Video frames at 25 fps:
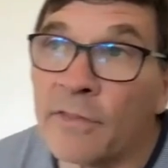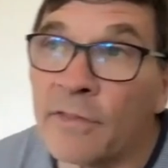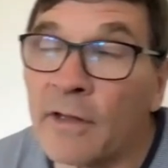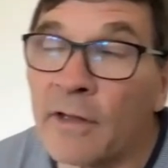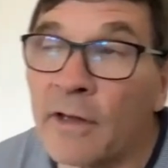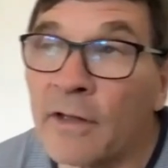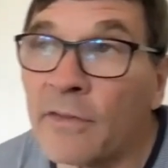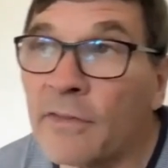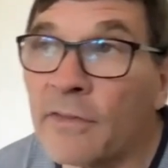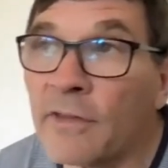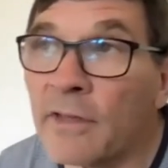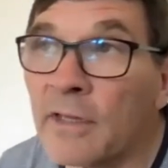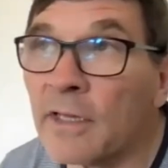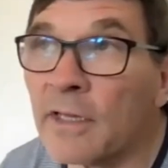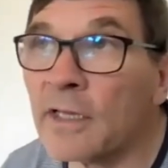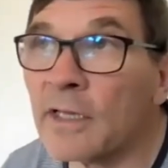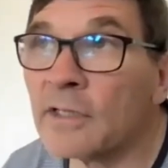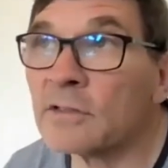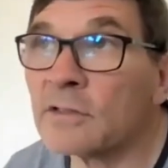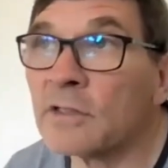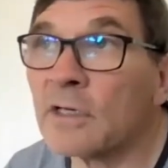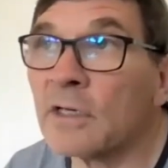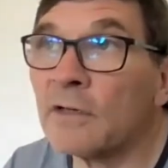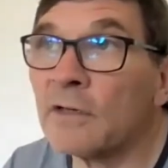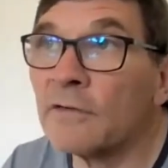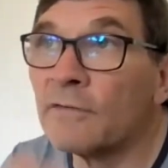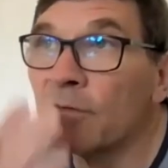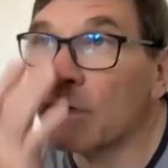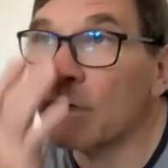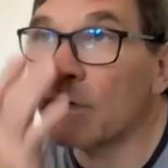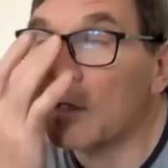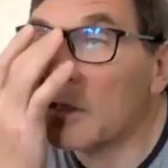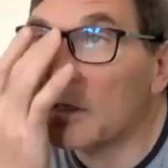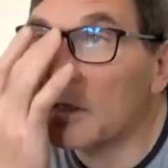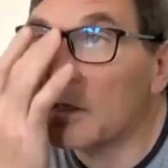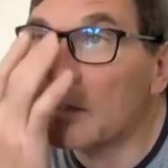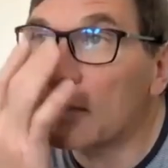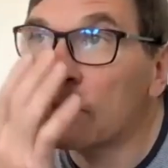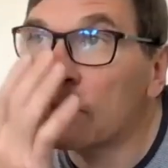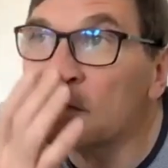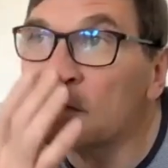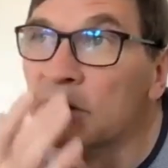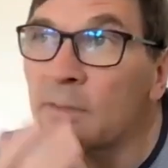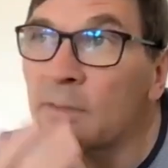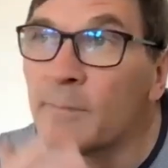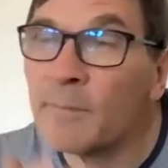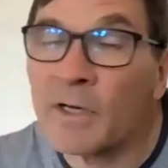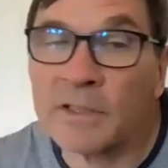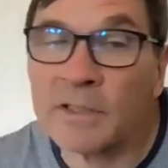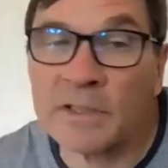think I think that's kind of uh,
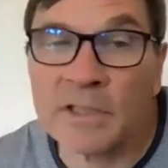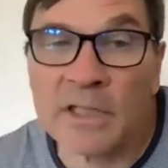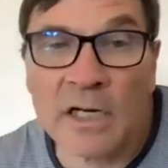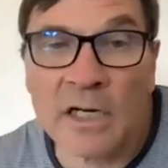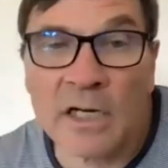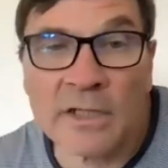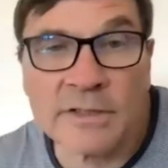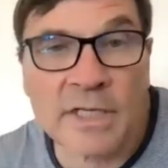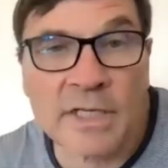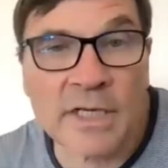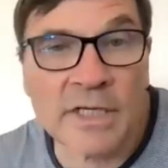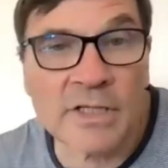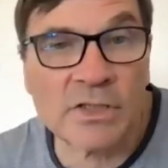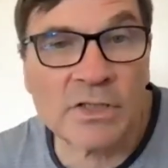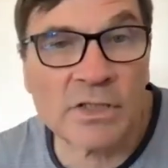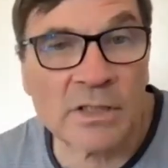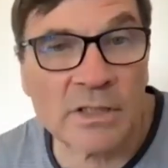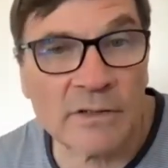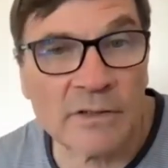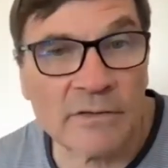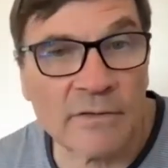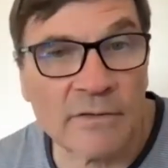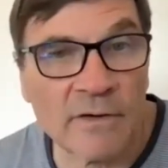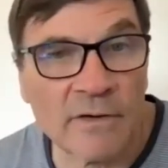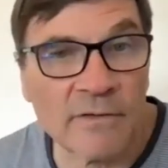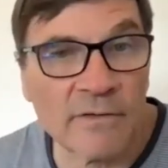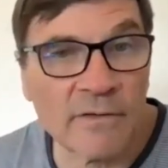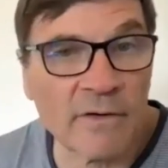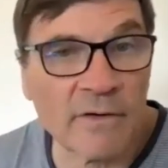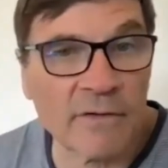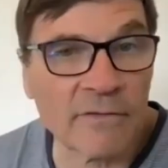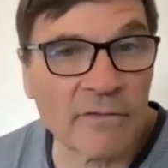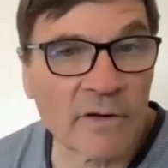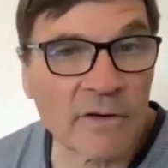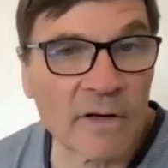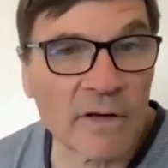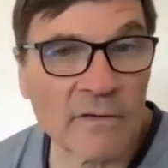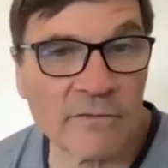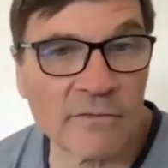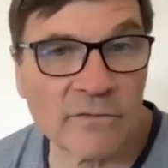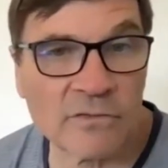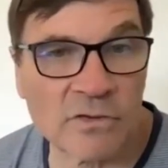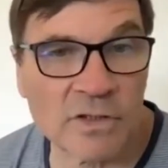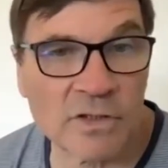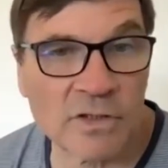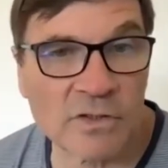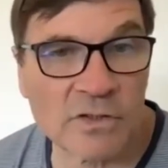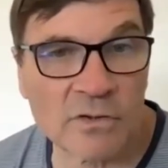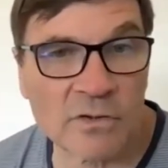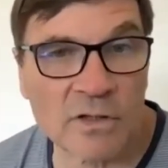some idealization of, of, kind of
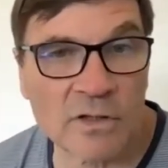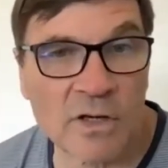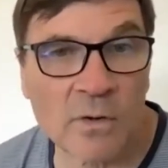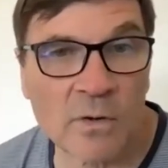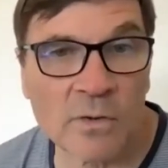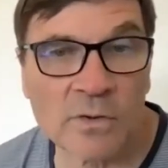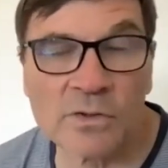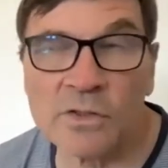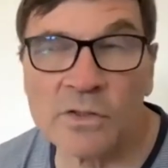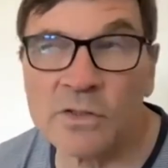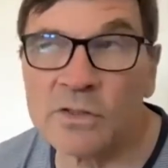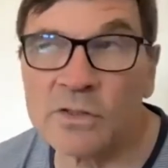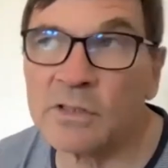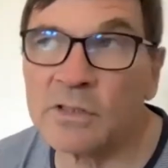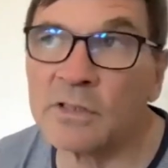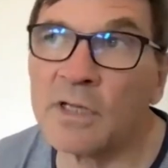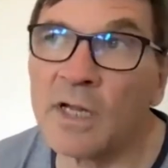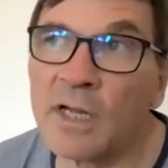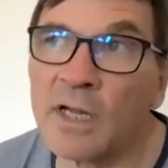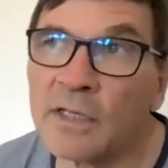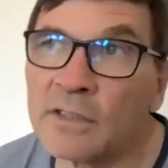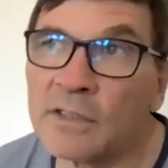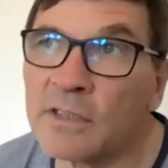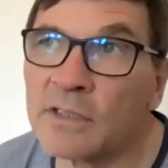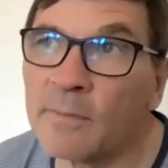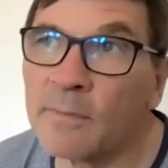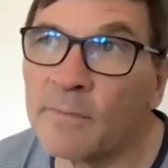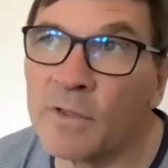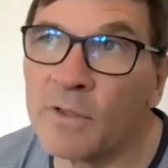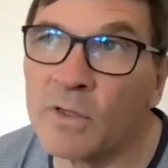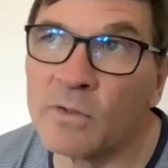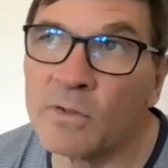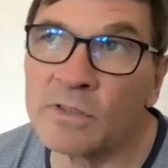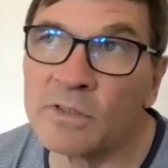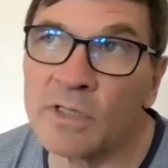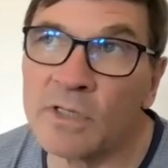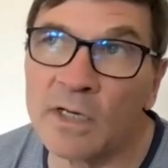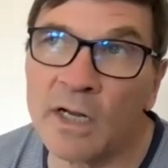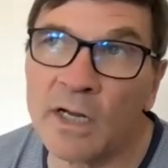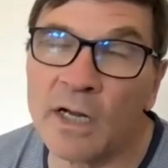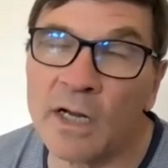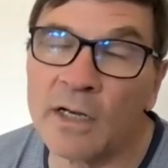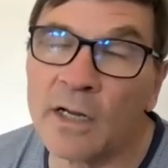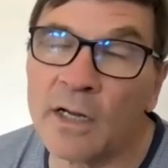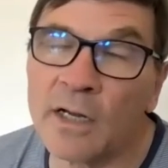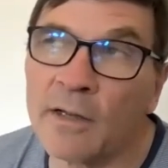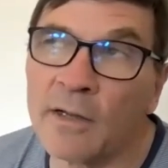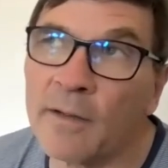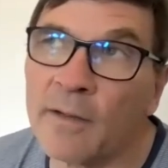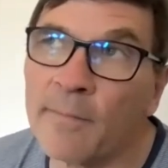traditional cultures and, and some use. And I,
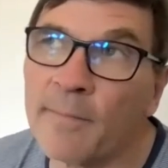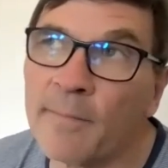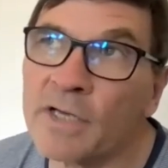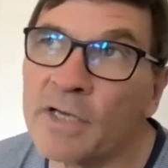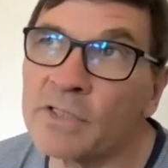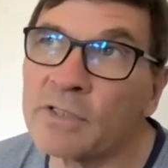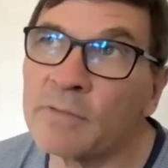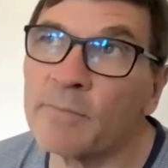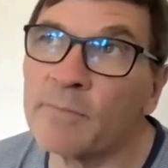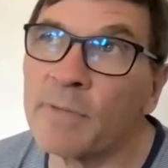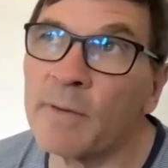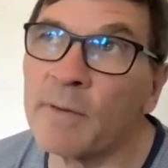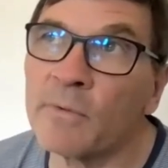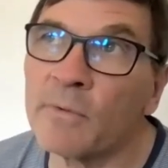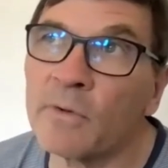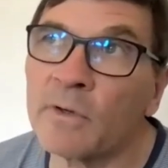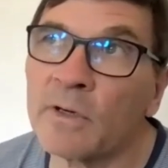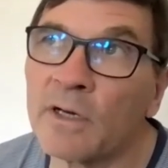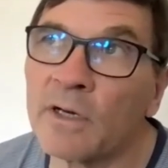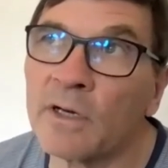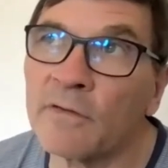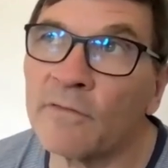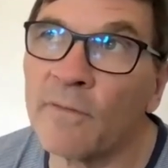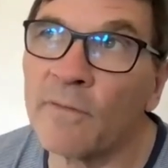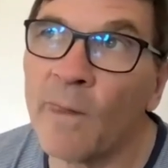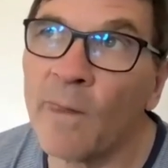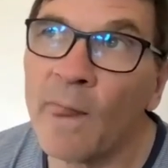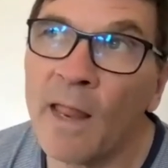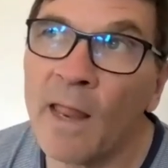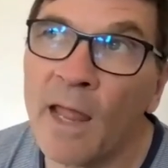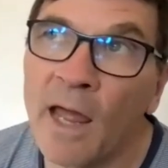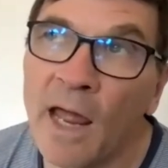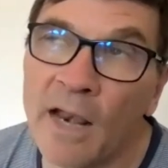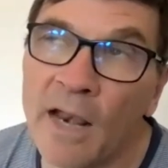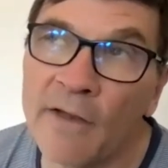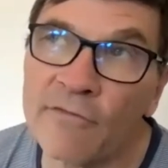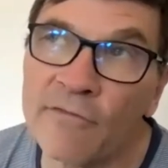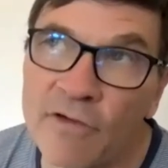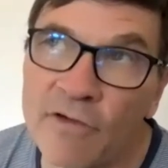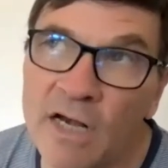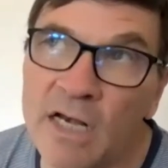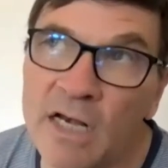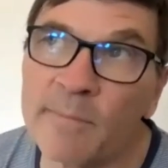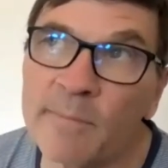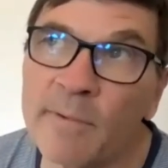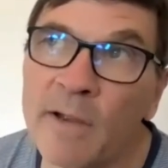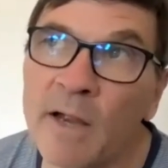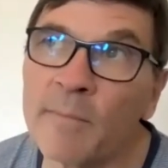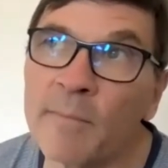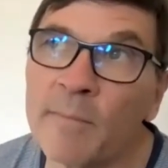I, imagine people kind of, and I've read
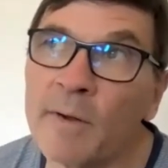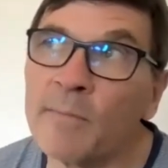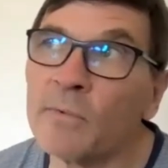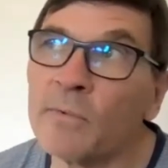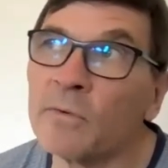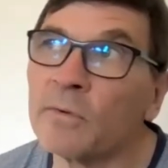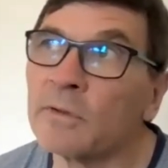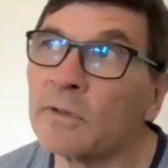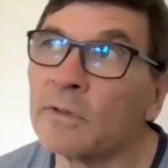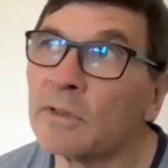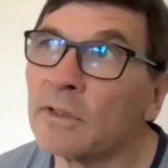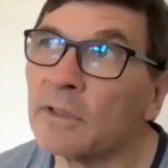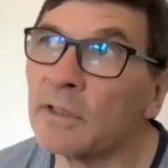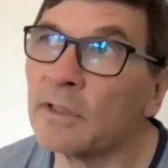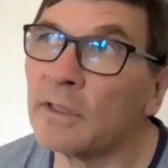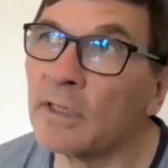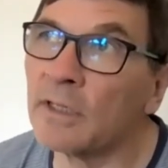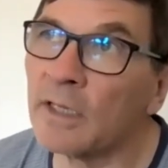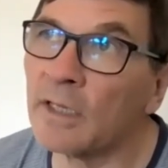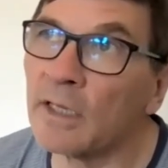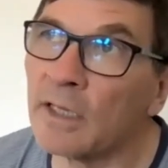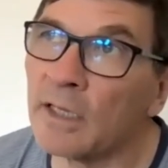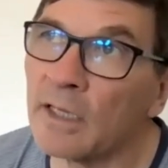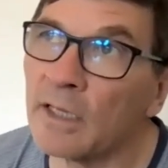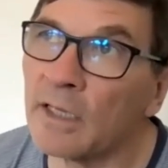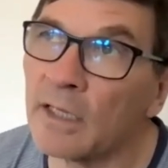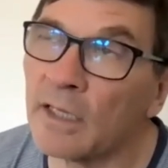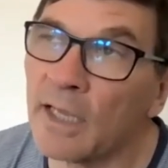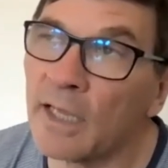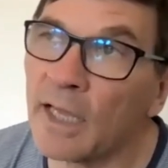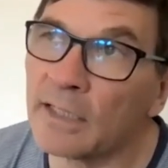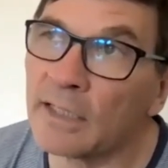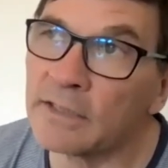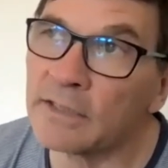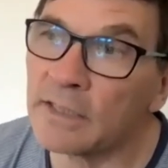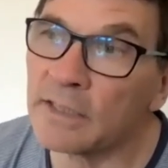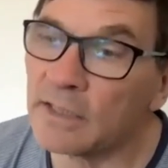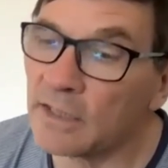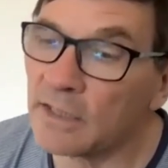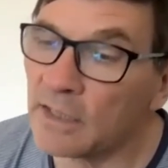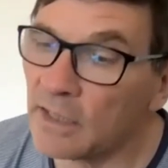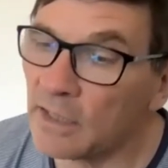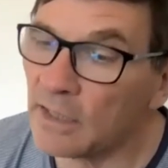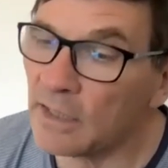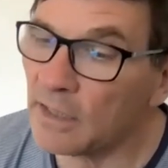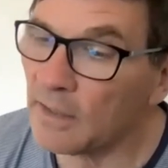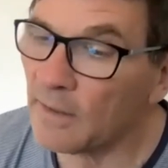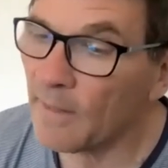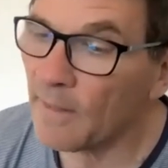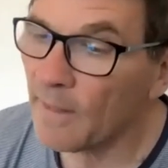about people getting
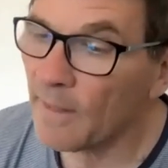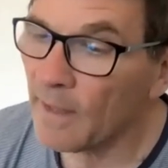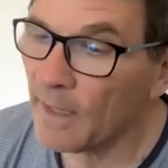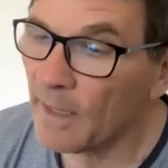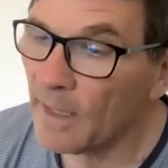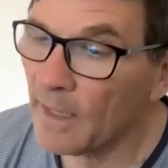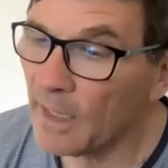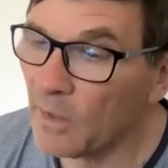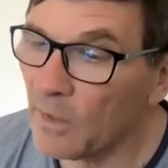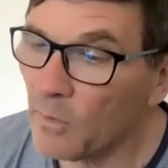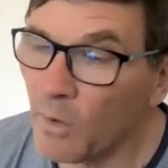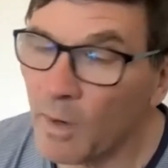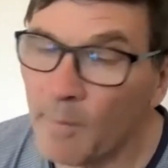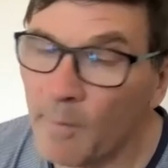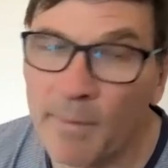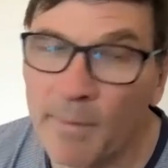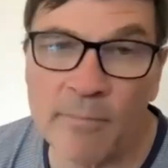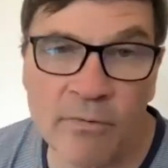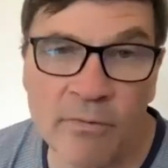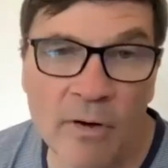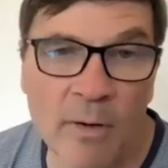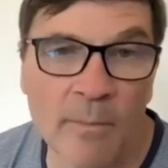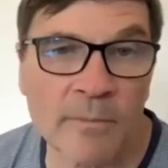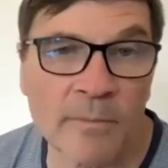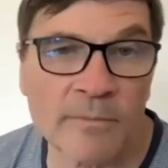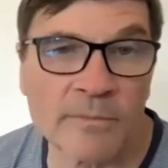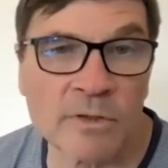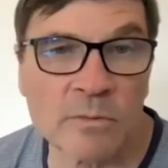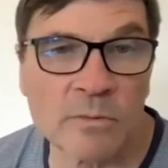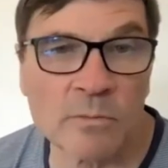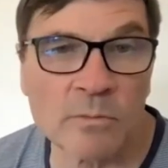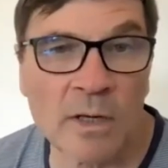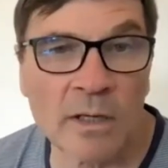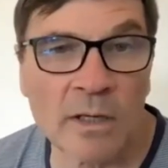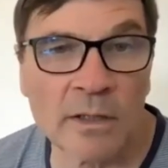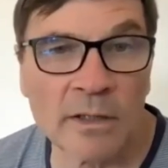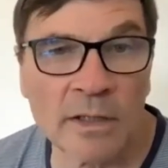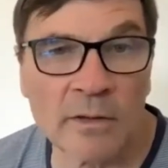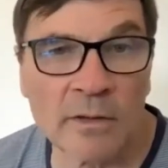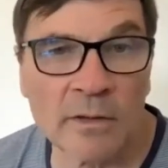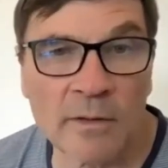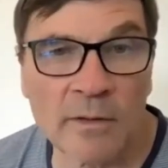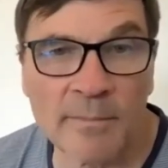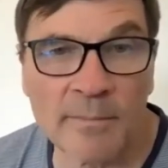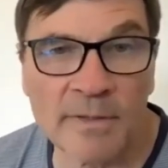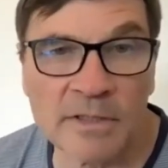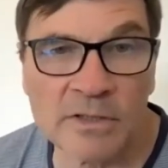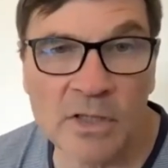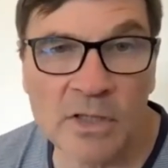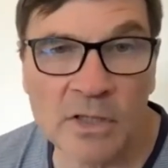uh, in quite big problems as well. You know, I
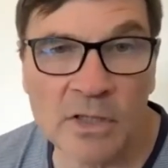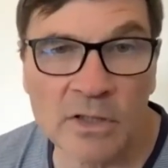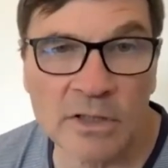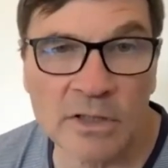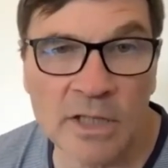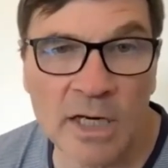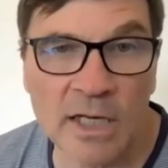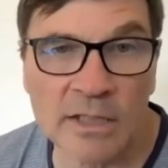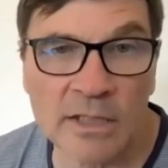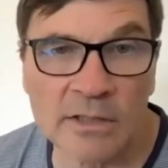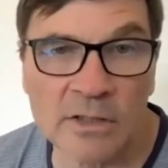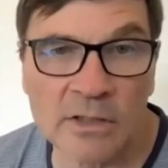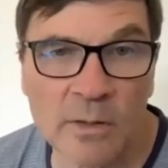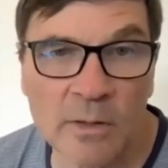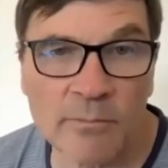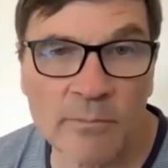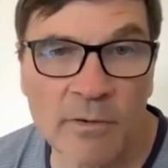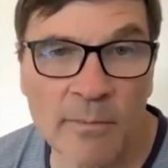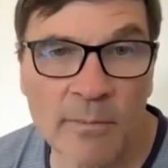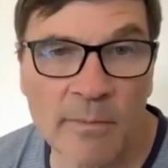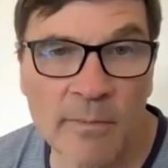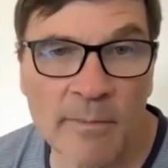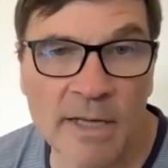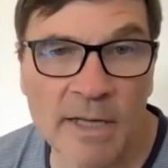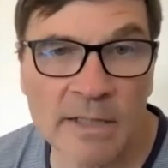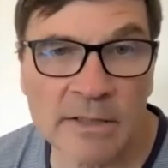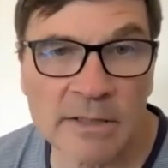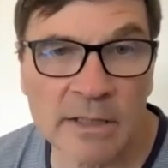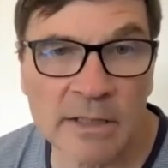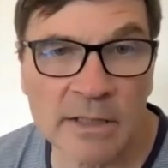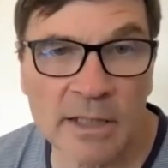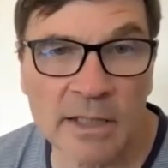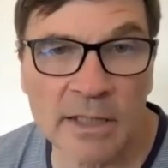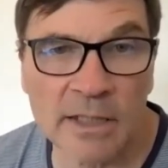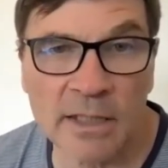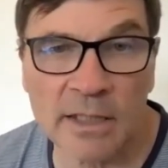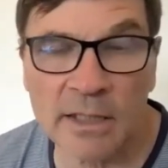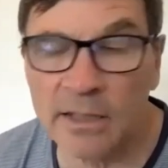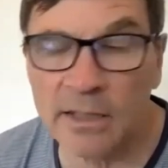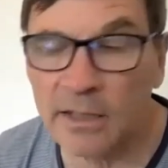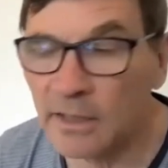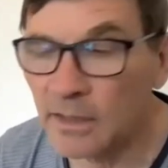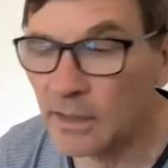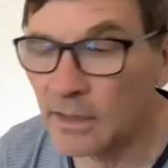mean, psychedelics are problematic. They, uh,